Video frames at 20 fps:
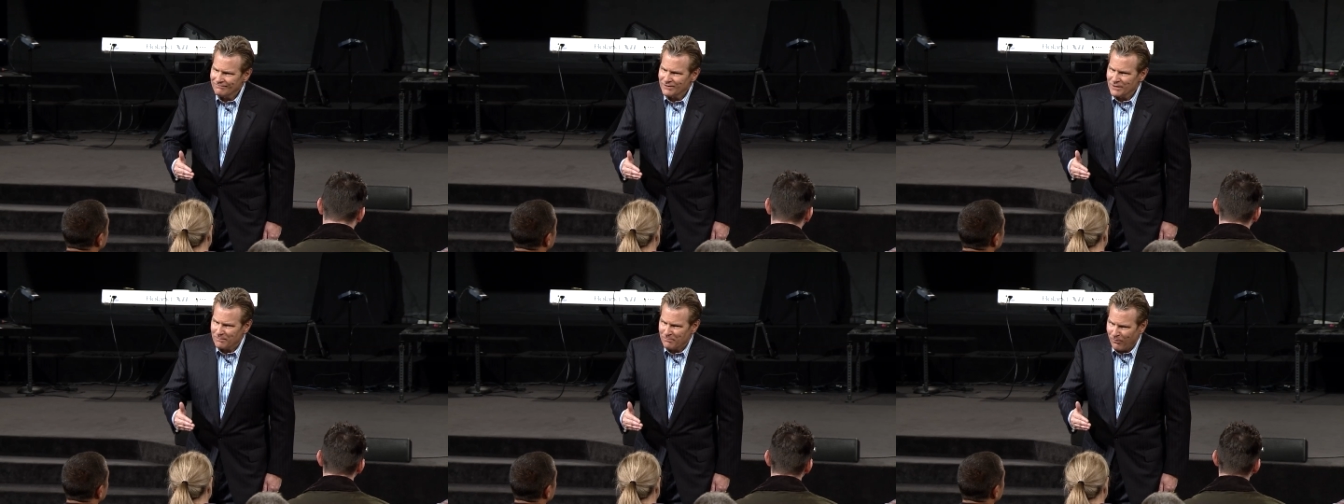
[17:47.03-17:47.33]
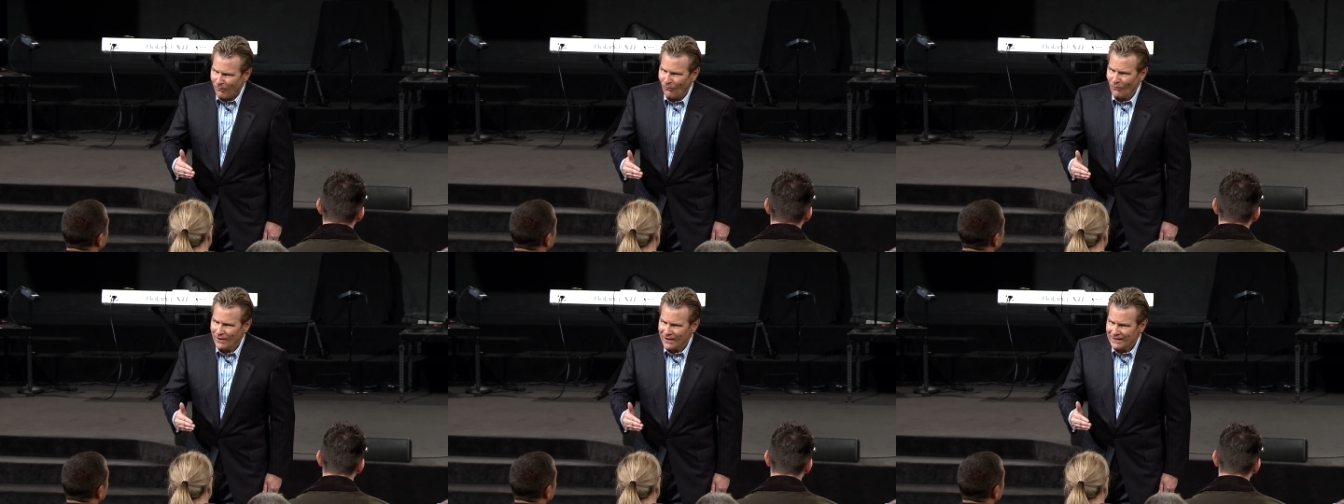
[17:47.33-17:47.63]
The
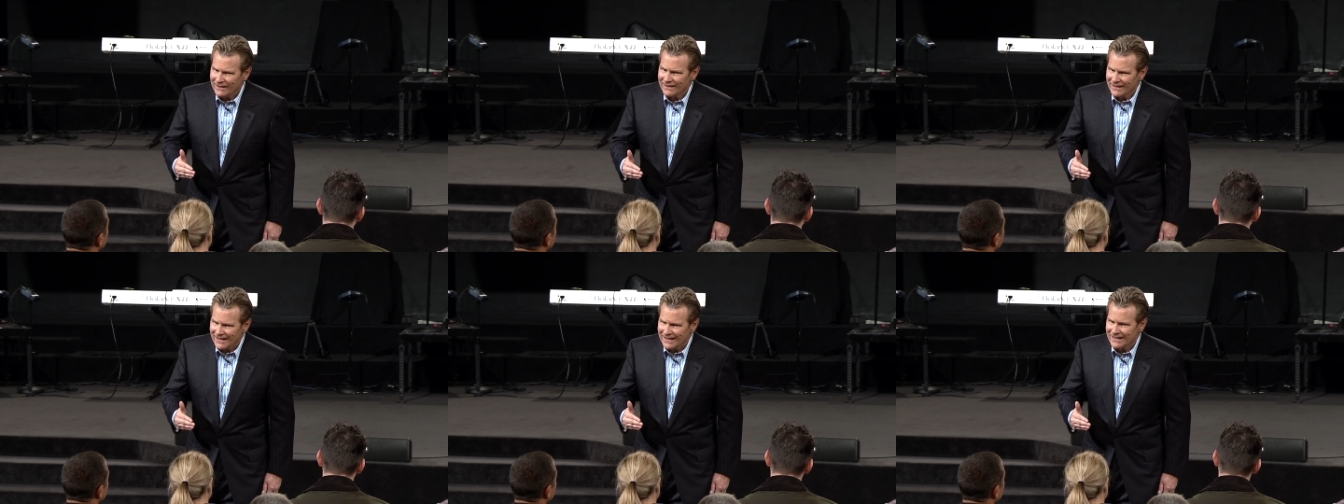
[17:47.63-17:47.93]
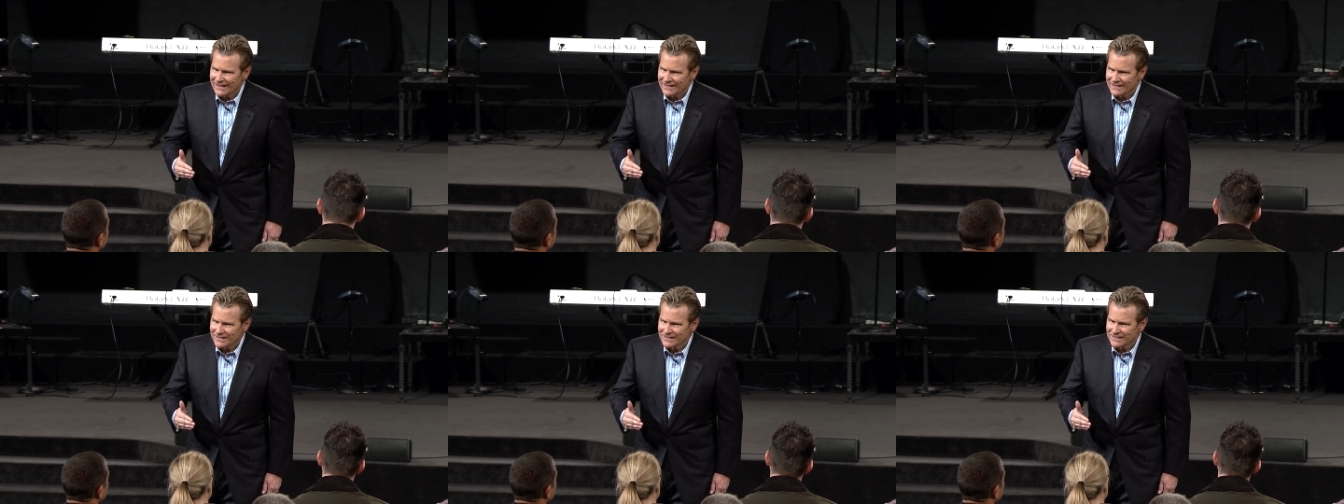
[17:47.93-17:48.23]
point
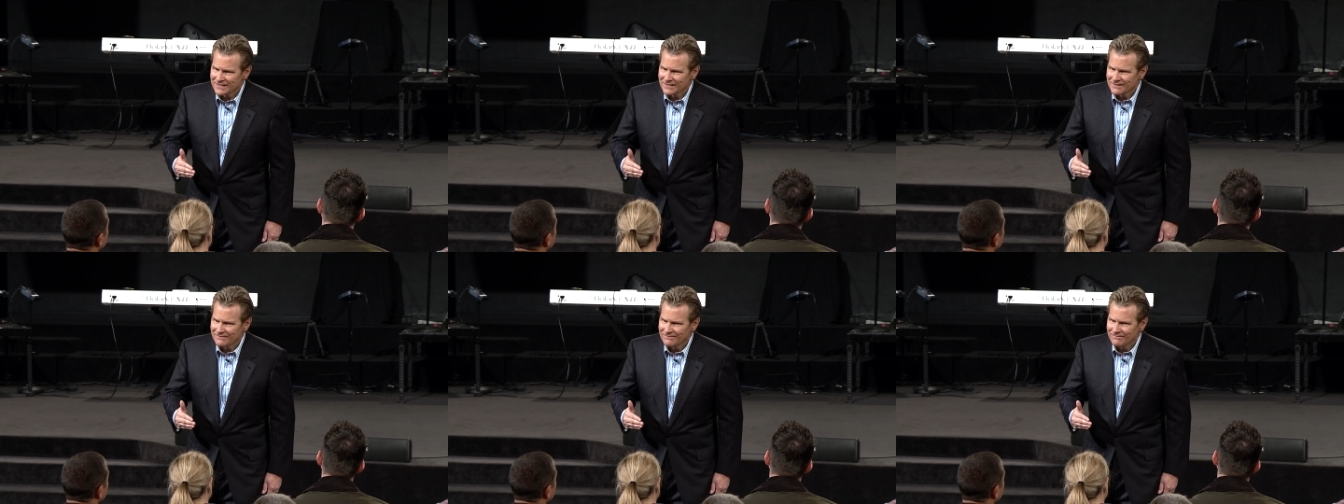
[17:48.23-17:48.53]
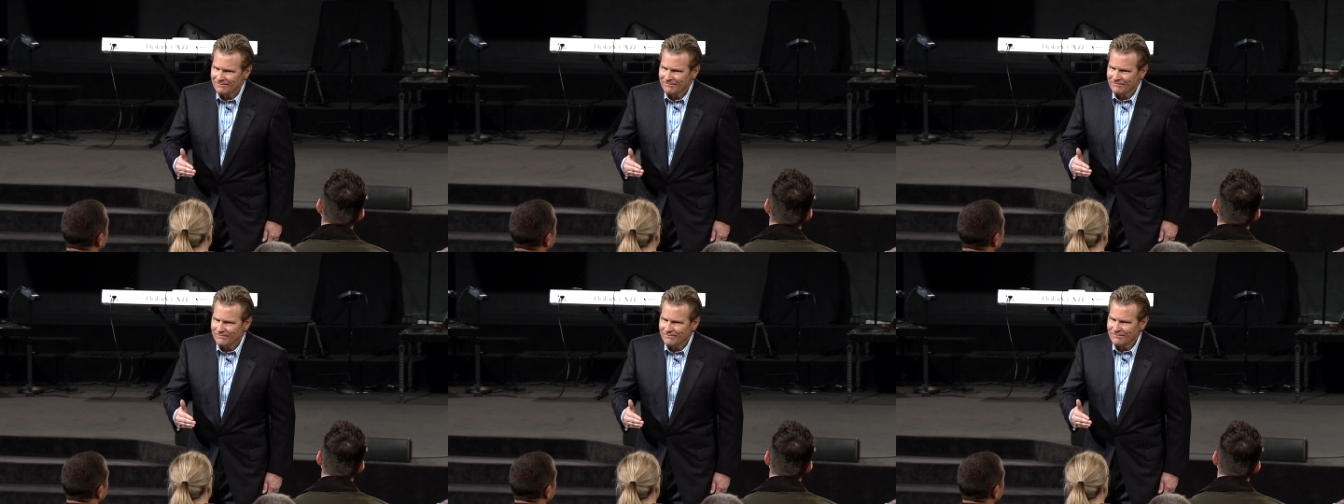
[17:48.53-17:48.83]
is
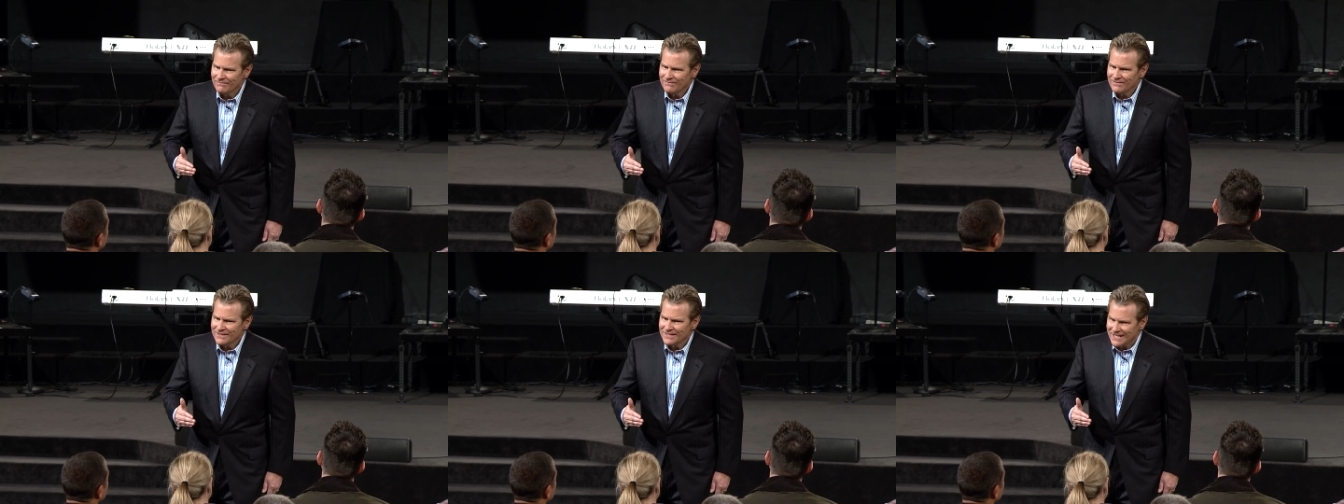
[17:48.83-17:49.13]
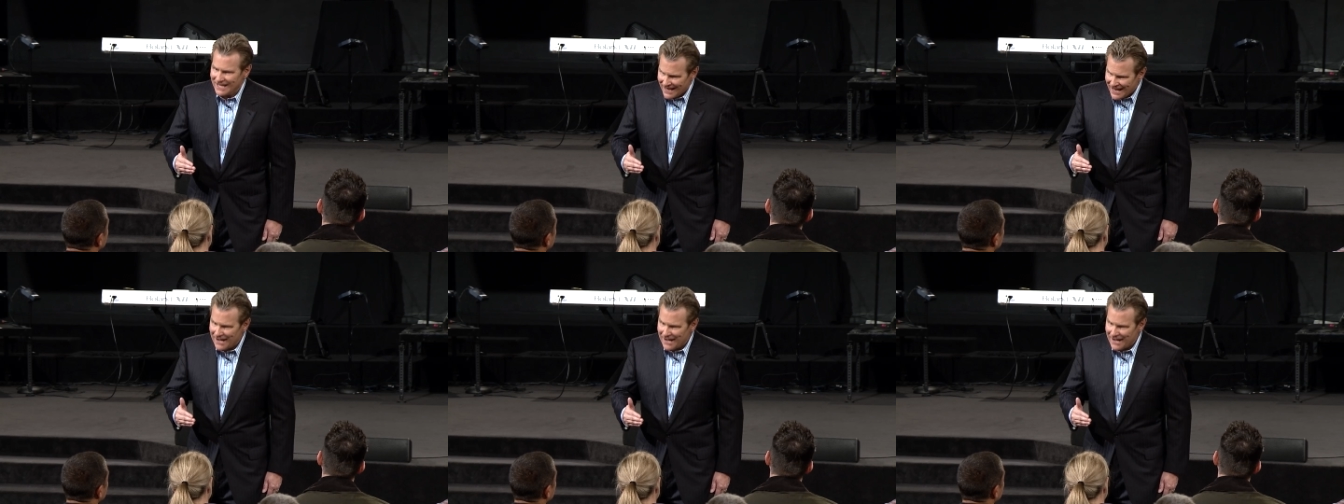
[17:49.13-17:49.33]
to